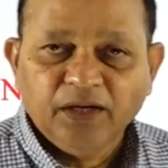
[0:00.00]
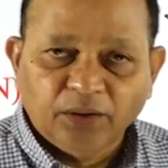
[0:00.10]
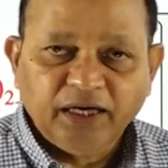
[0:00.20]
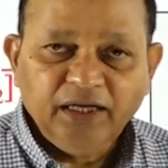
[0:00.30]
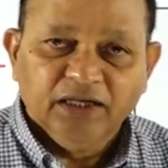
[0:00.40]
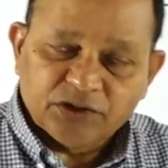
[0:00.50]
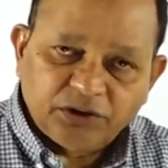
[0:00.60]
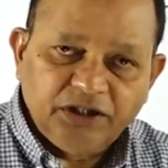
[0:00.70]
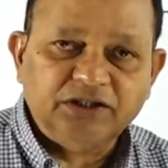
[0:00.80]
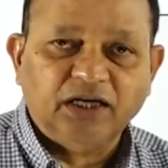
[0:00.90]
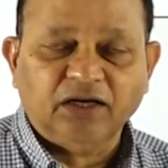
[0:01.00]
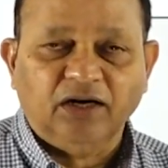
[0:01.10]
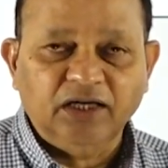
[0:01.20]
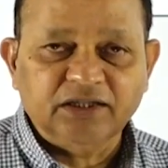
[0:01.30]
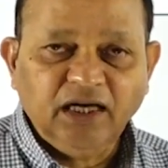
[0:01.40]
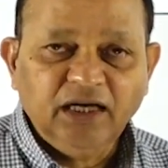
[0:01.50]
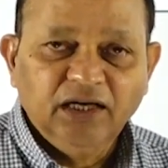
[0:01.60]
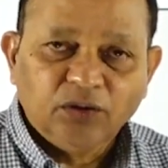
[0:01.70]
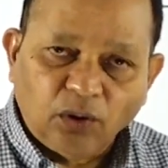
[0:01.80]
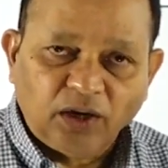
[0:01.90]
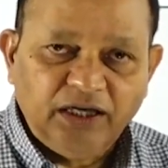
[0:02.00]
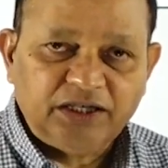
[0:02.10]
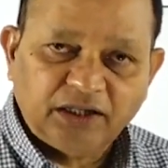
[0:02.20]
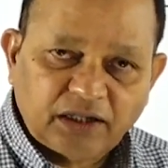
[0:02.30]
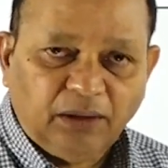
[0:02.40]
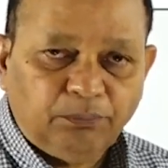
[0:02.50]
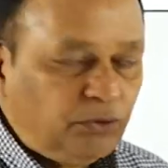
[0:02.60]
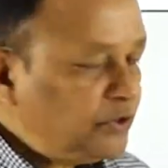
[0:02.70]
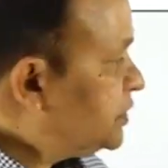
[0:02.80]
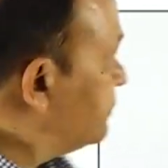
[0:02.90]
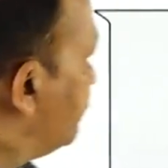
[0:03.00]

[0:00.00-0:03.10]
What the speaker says: Okay. So, these are called as the coordination compounds.